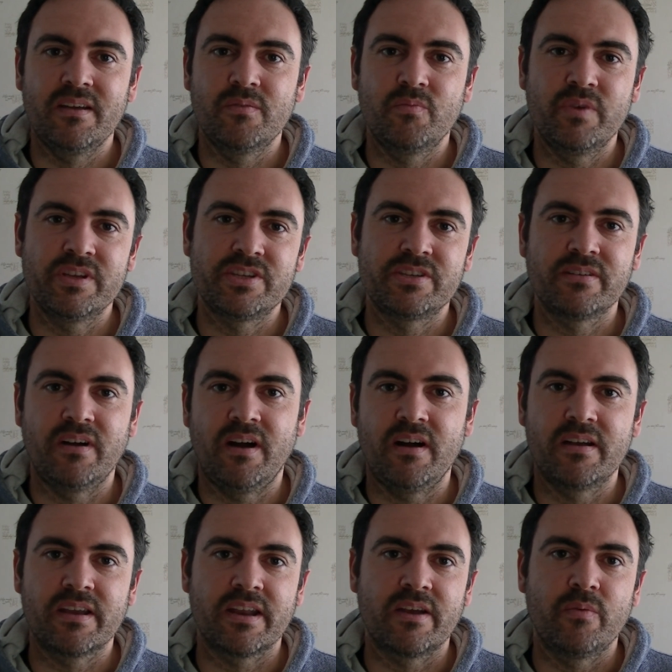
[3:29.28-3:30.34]
which,
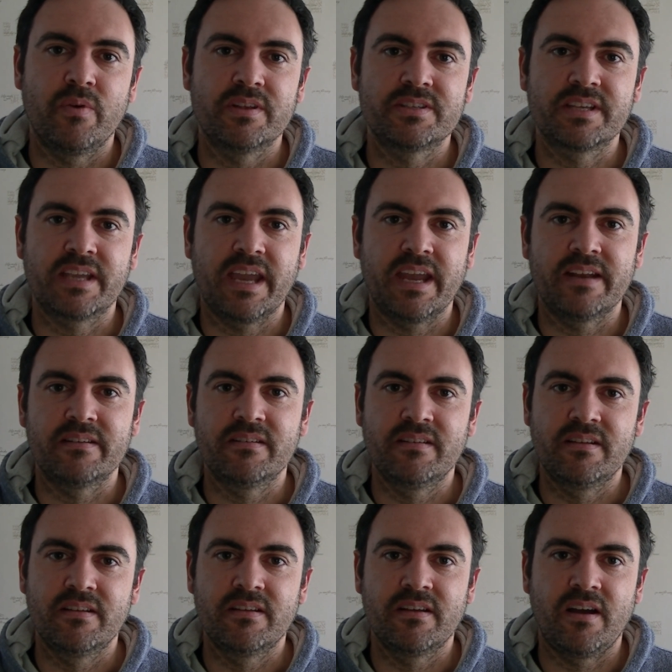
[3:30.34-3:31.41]
you know, once again,
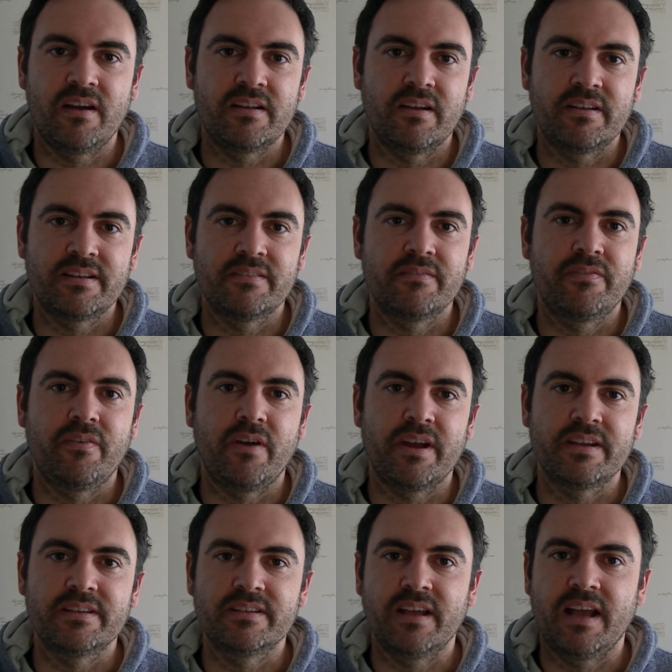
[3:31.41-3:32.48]
I didn't
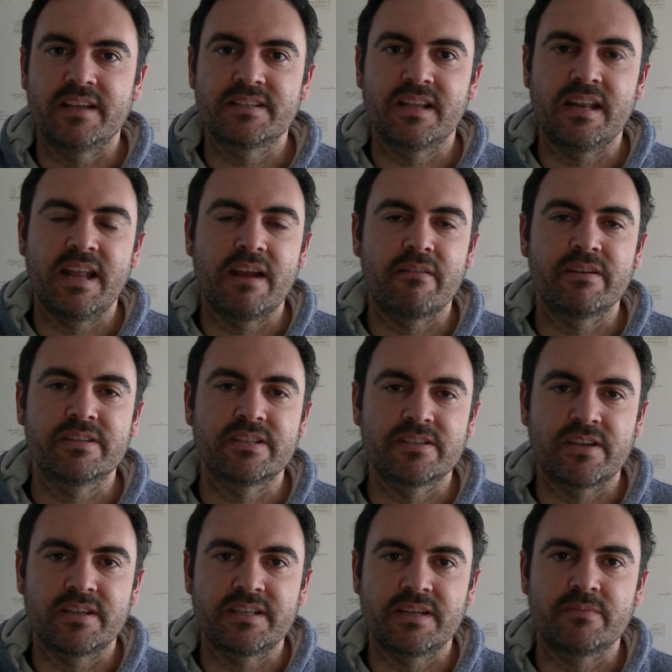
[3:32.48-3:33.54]
find as hilarious as
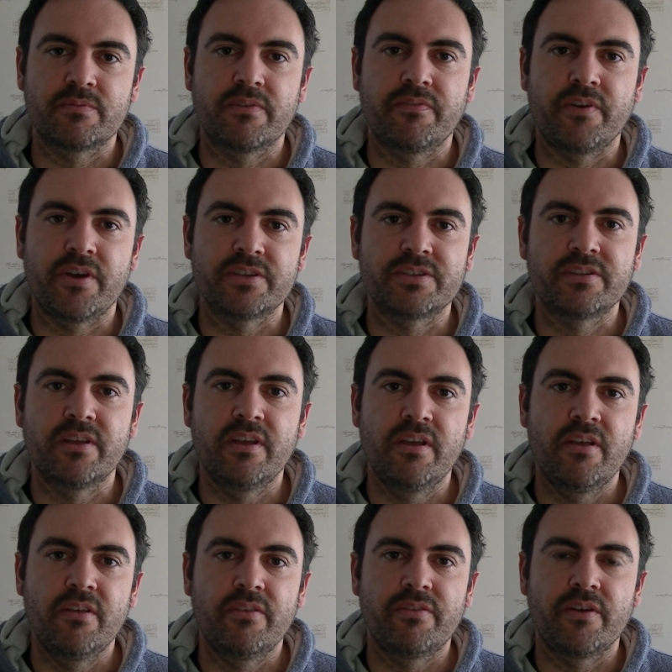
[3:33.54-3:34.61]
I did the first
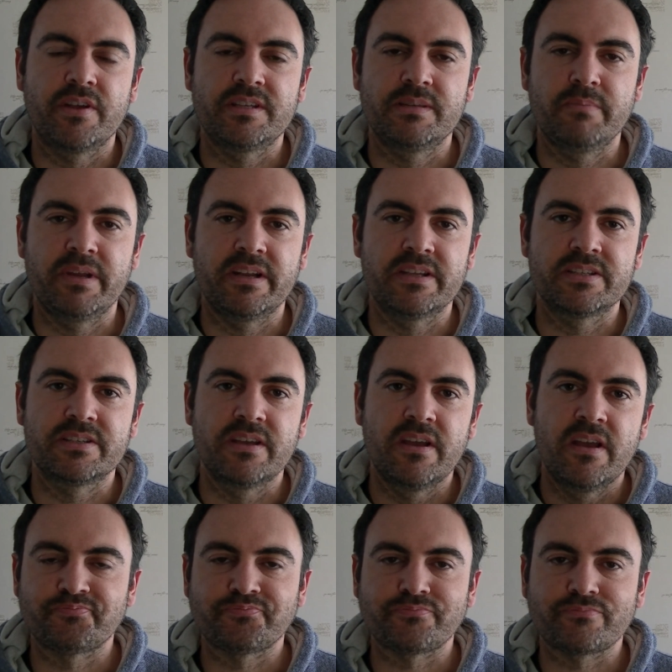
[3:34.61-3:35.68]
30 minutes.
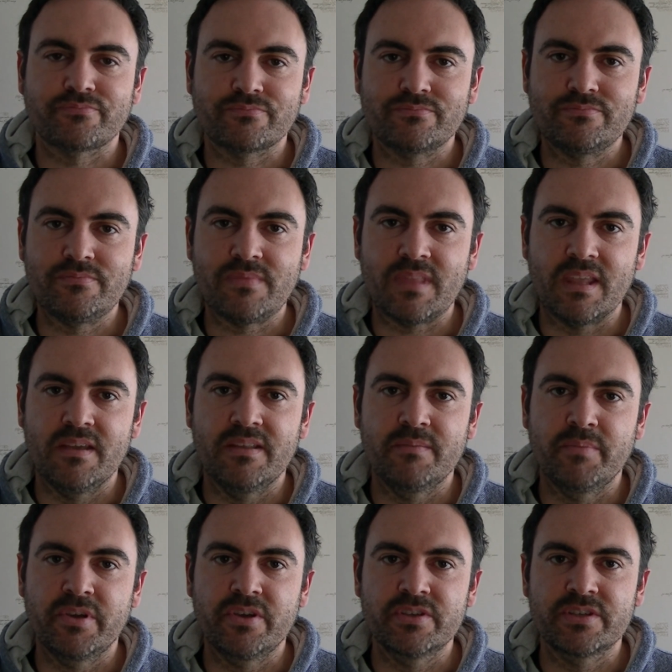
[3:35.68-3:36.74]

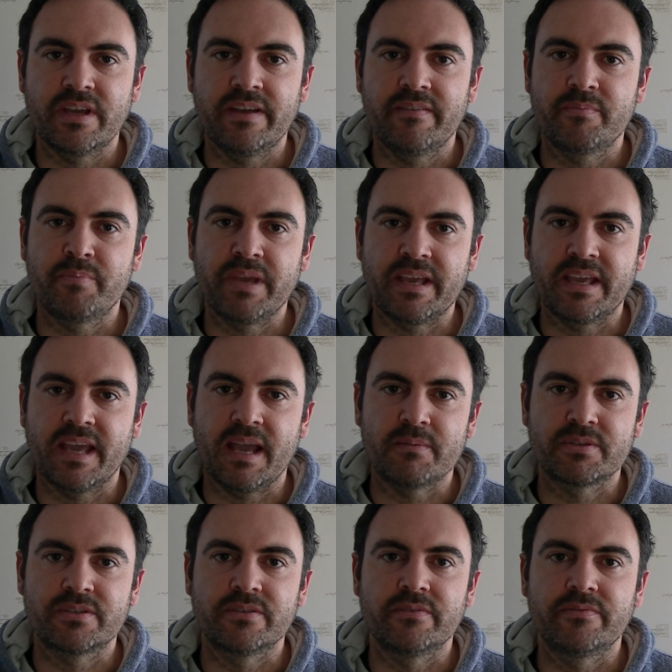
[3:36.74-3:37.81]
Because I have big
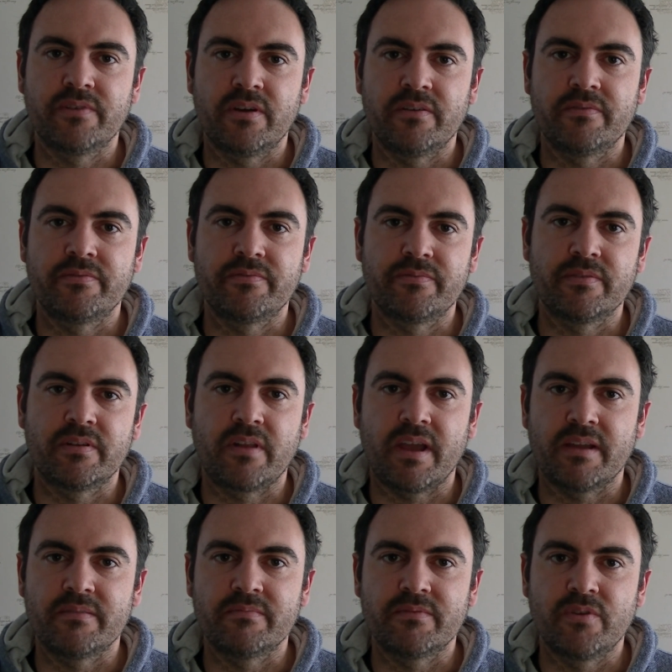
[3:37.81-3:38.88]
gaps of
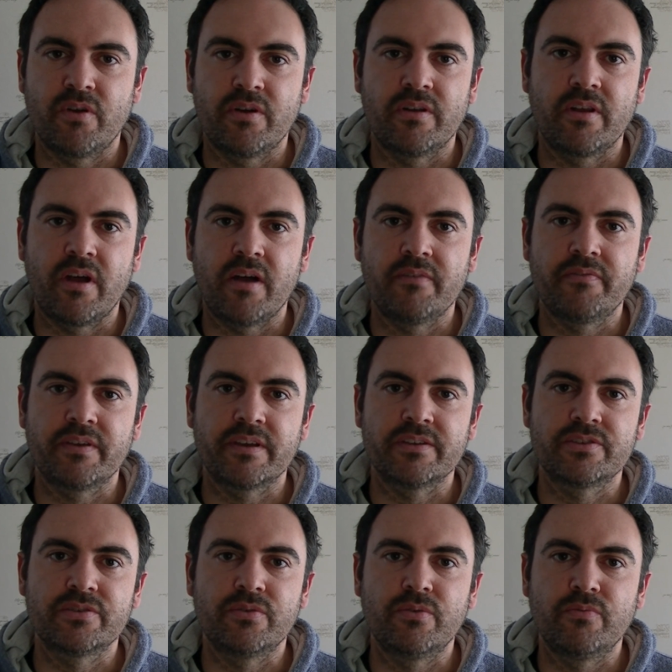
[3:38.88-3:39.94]
like not laughing
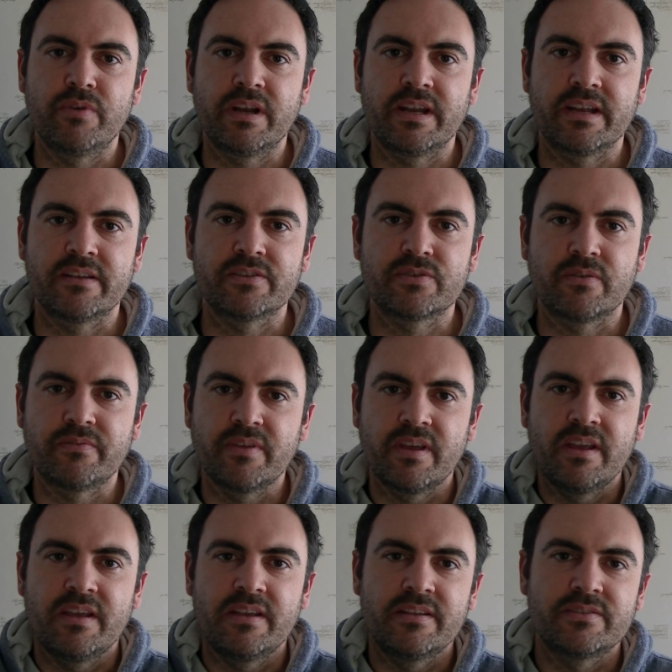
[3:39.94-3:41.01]
at all, really, and sort
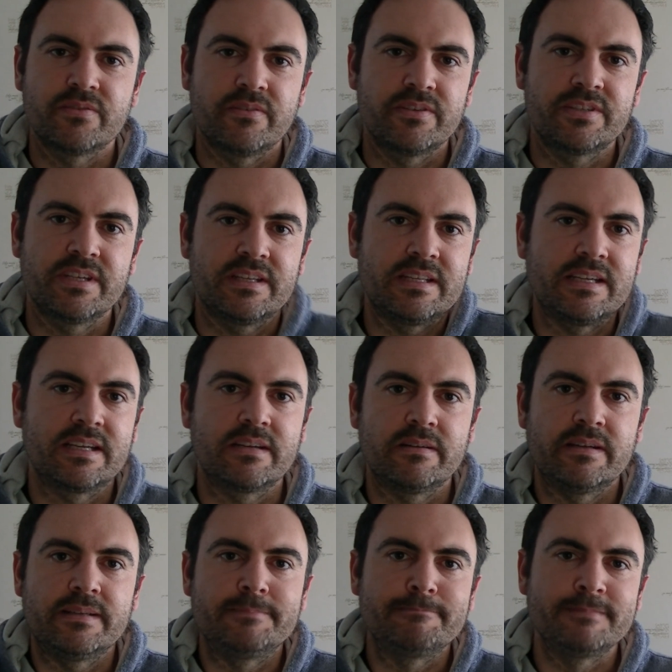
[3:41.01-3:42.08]
of sitting there
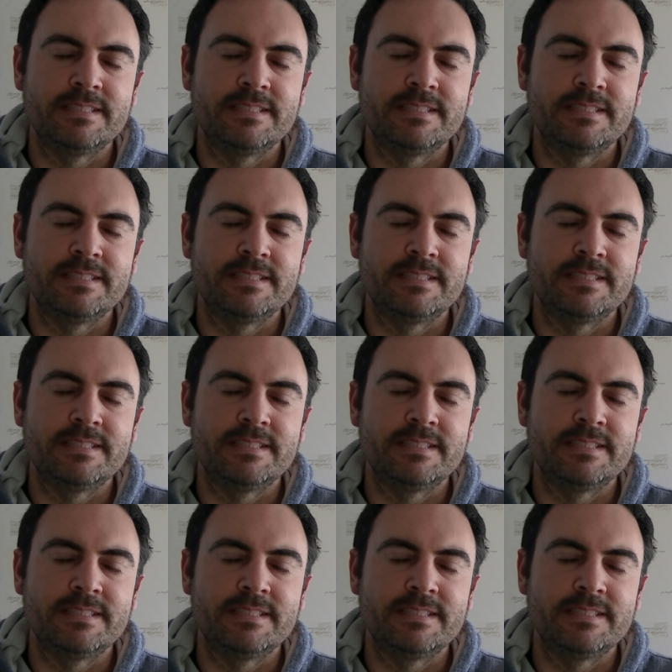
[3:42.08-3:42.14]
going,